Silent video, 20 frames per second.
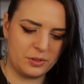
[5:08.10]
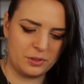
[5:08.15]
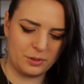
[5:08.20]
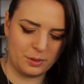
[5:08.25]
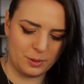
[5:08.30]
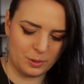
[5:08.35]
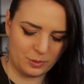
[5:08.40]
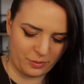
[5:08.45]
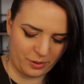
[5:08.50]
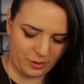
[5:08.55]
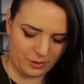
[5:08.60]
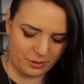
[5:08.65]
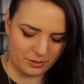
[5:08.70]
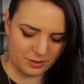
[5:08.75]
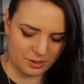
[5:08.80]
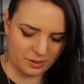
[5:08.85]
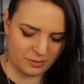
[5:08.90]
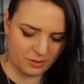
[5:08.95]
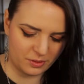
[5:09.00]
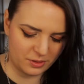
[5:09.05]
took those
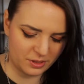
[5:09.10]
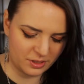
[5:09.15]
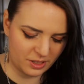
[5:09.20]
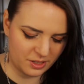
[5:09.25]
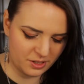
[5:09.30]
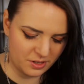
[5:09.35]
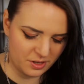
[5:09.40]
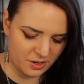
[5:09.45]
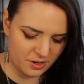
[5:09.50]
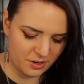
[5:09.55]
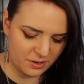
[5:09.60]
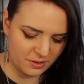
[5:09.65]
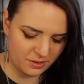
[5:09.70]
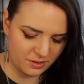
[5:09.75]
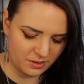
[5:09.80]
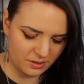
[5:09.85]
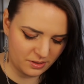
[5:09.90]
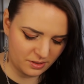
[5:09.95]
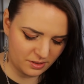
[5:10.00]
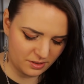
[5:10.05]
photos. If only they
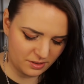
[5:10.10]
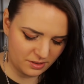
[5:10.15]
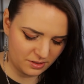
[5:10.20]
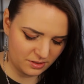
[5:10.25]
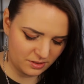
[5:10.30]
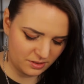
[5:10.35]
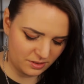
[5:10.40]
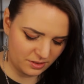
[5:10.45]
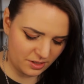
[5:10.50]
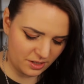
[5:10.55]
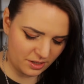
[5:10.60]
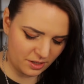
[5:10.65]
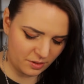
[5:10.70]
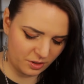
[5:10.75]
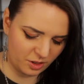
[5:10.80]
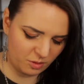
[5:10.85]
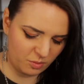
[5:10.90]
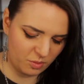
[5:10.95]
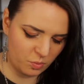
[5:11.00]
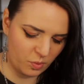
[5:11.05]
knew that they
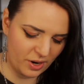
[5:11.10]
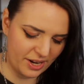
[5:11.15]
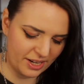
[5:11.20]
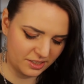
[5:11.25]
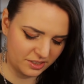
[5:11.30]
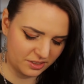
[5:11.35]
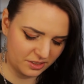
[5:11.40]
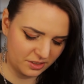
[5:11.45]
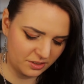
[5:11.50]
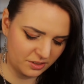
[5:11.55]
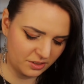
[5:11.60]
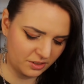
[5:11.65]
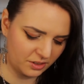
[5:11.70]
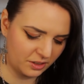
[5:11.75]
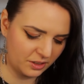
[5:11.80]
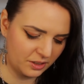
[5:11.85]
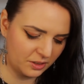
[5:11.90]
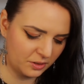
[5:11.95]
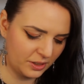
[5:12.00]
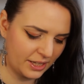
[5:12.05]
were going to be wasted
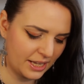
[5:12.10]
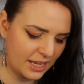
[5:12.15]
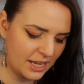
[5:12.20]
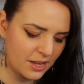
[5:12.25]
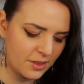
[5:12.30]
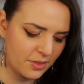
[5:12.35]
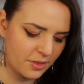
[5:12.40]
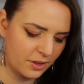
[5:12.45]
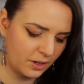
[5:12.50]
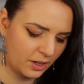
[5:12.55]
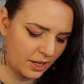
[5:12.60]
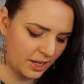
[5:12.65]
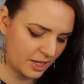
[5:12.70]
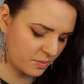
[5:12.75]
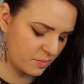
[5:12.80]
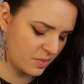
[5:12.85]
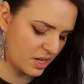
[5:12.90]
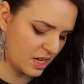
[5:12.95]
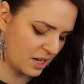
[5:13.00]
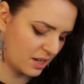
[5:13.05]
on a little heathen
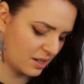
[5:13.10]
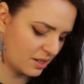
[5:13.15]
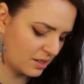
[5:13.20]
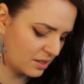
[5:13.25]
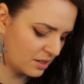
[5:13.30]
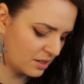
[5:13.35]
like me,